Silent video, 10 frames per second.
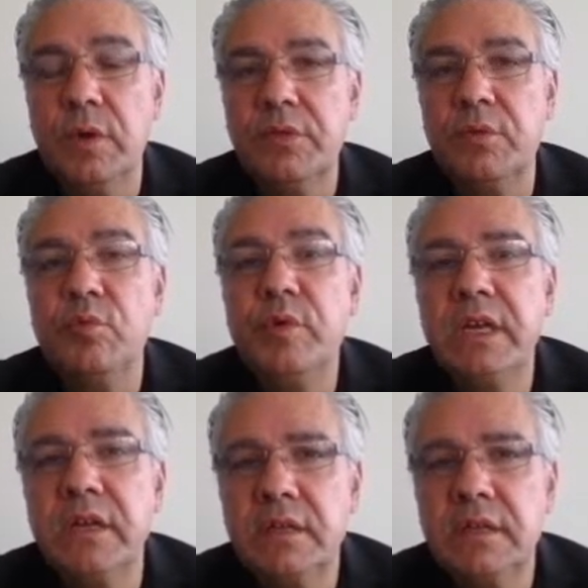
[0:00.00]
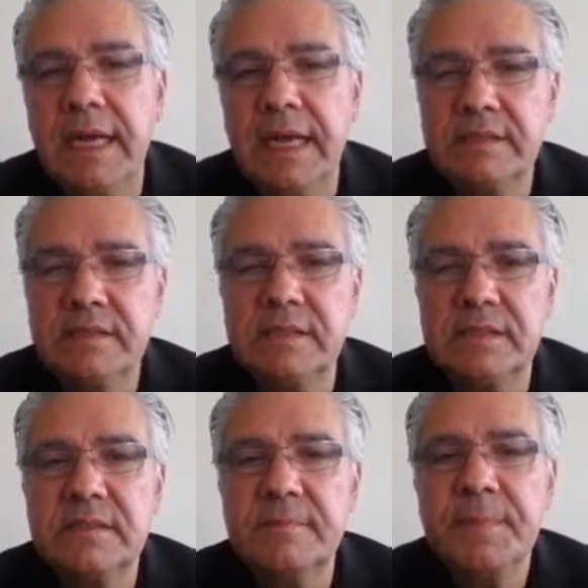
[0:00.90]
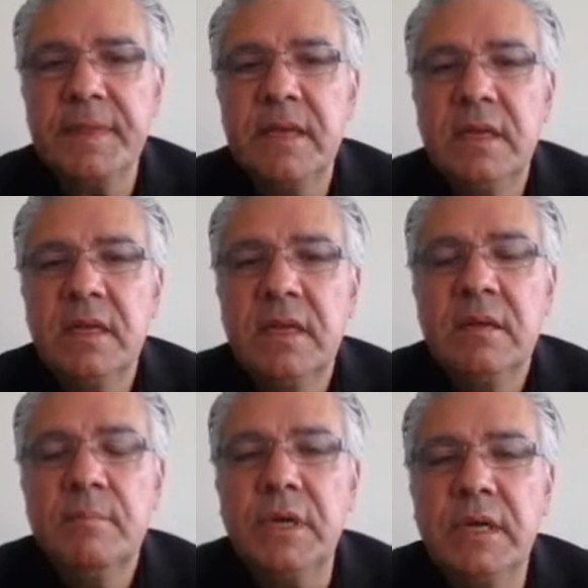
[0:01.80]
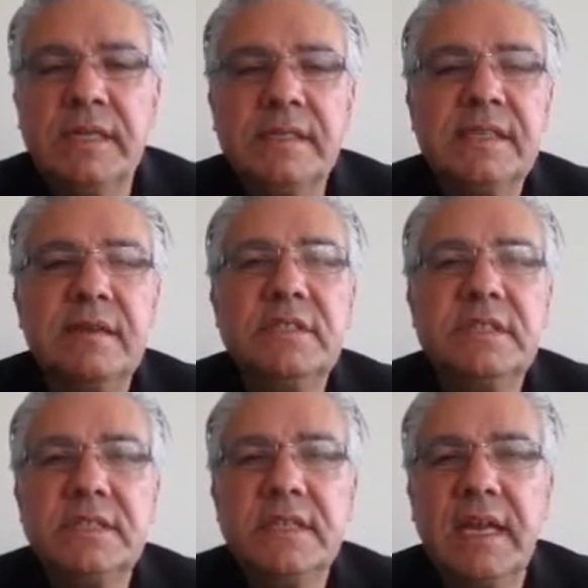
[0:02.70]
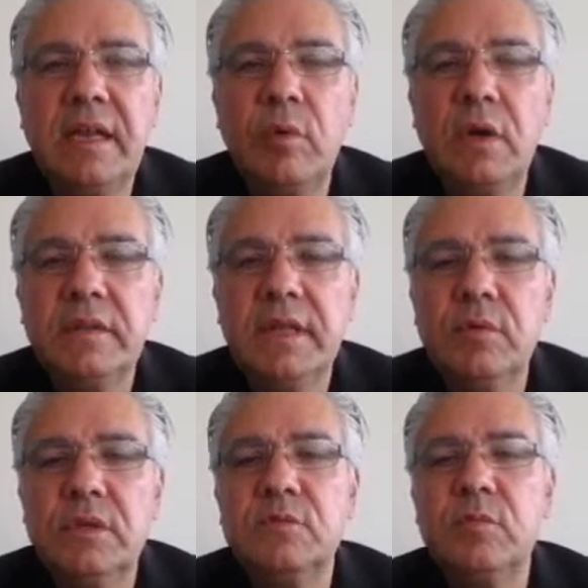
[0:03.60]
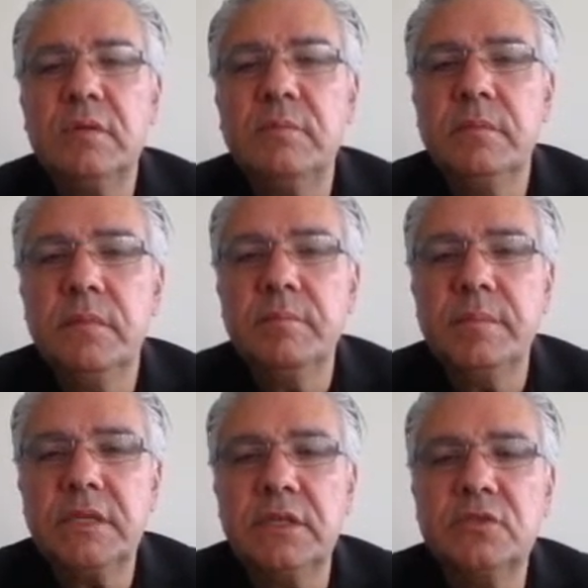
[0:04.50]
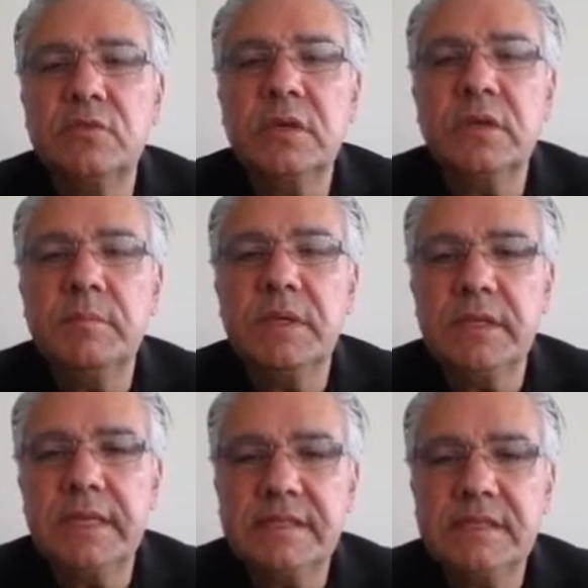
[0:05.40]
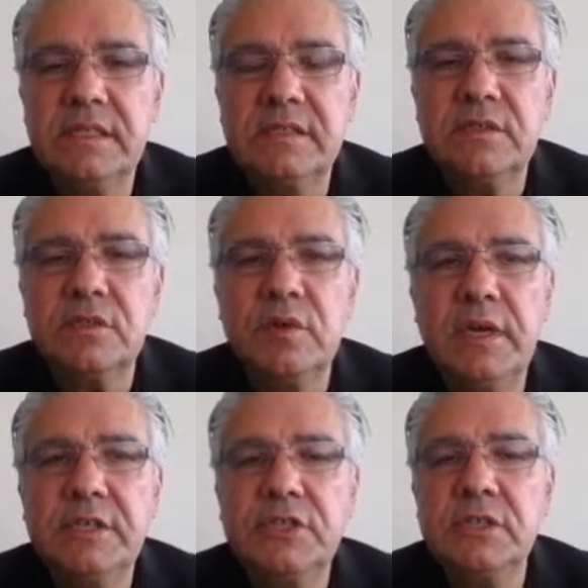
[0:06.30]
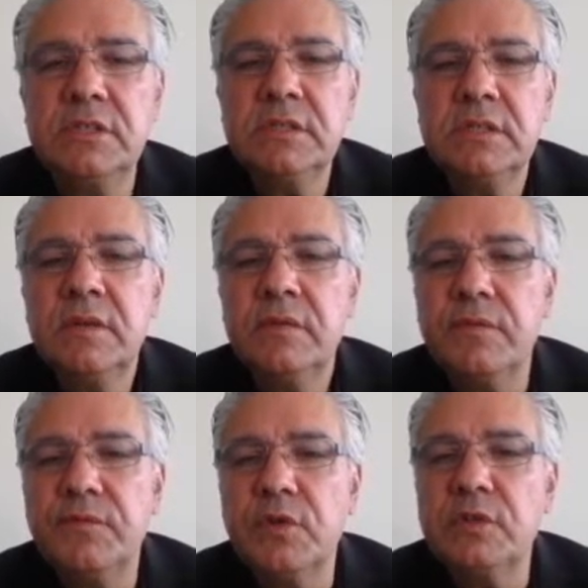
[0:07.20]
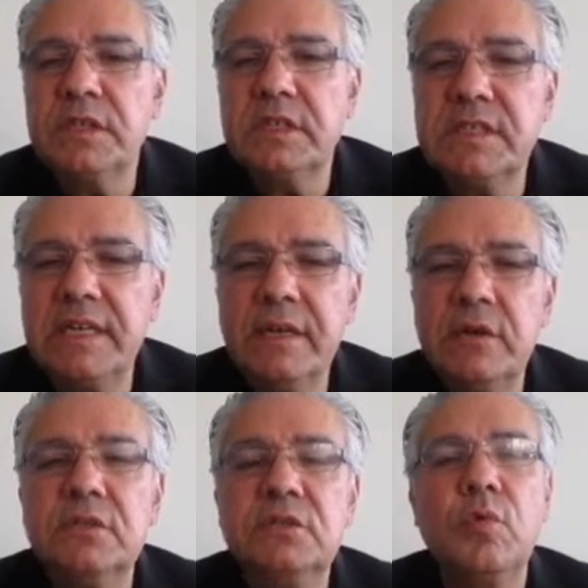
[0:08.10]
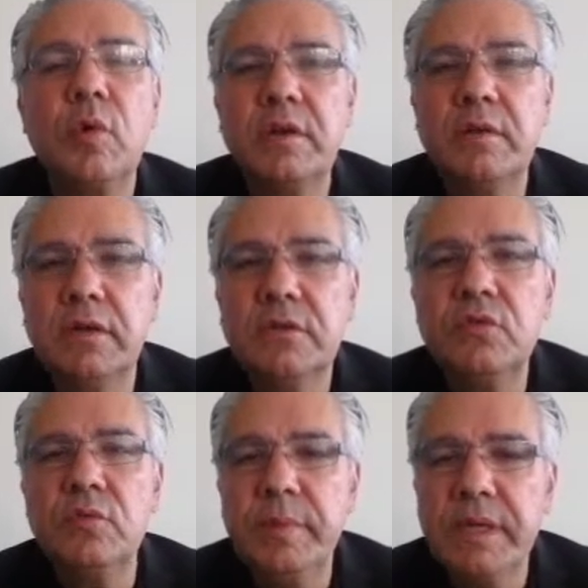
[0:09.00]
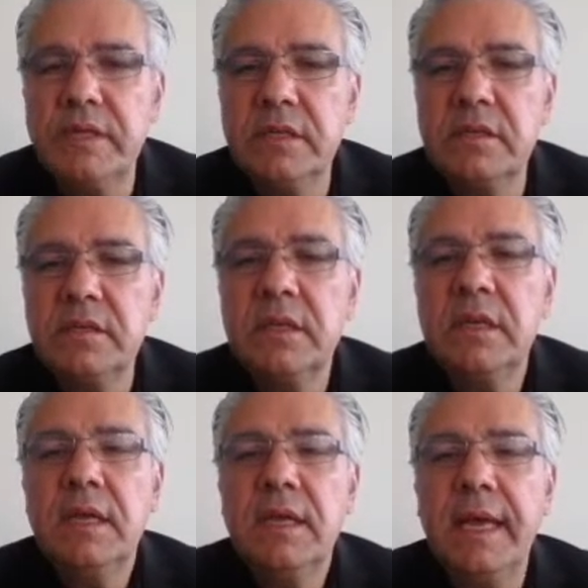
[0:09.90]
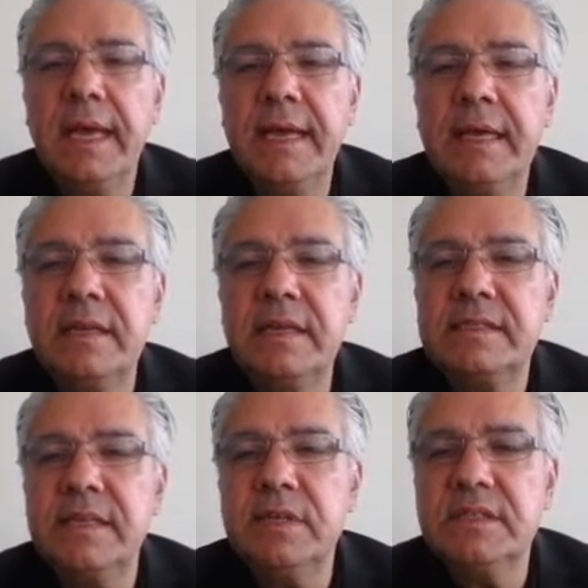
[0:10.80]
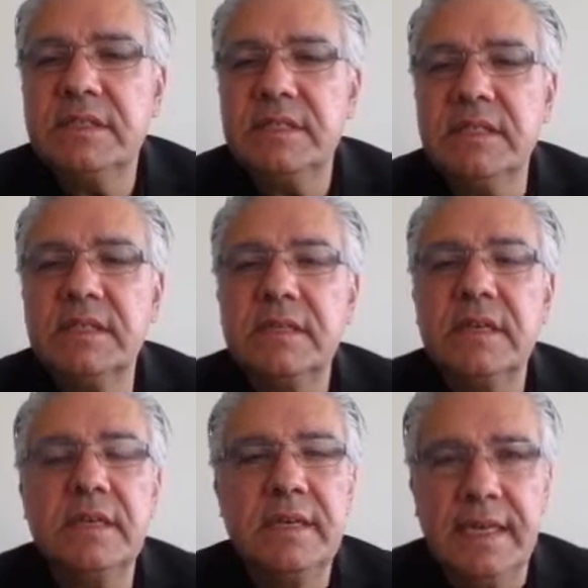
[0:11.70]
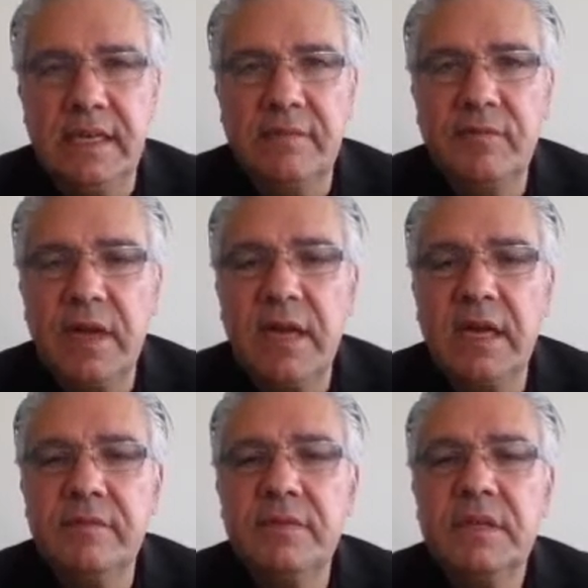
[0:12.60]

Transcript: real assets. But in 1791, there was 1,200,000,000 assignats in circulation. A few years later, 202 billion. And in 1795,